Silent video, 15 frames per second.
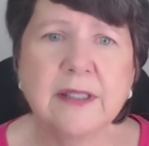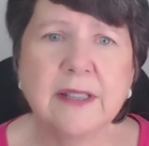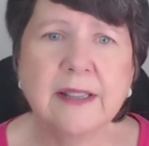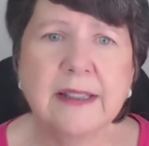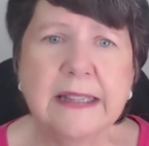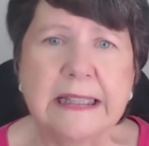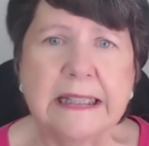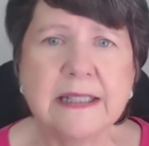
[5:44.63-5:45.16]

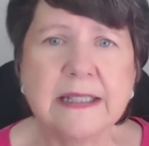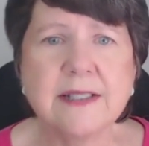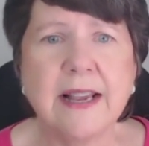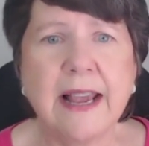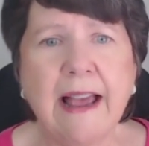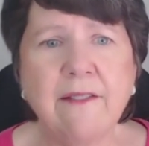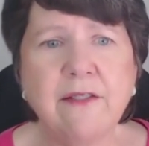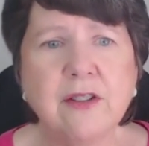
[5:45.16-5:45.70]
things,
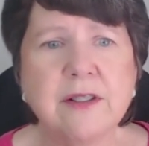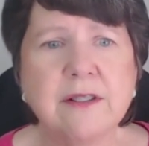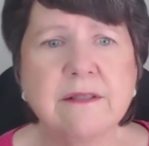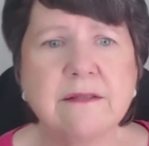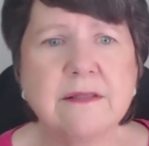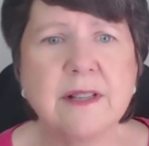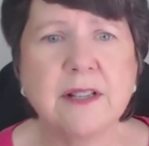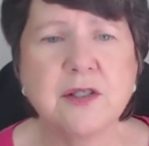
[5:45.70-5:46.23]
have a
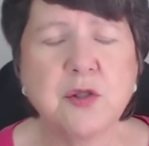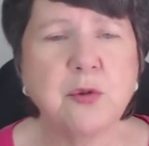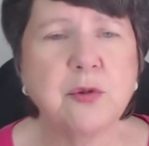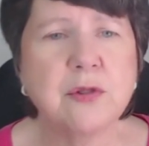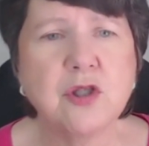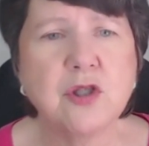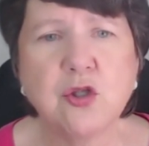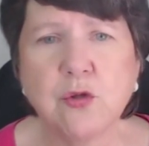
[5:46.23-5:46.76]
certain
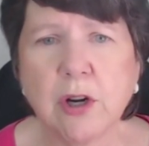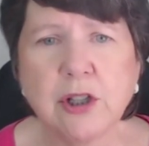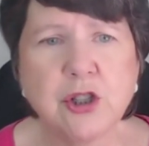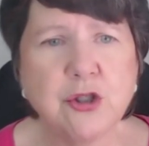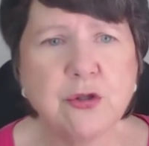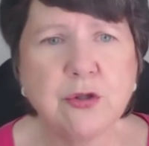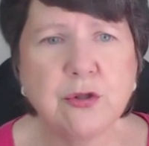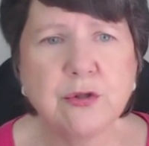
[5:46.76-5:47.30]

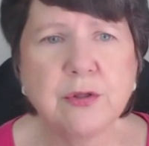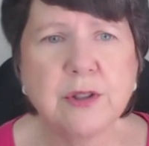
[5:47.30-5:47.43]
structure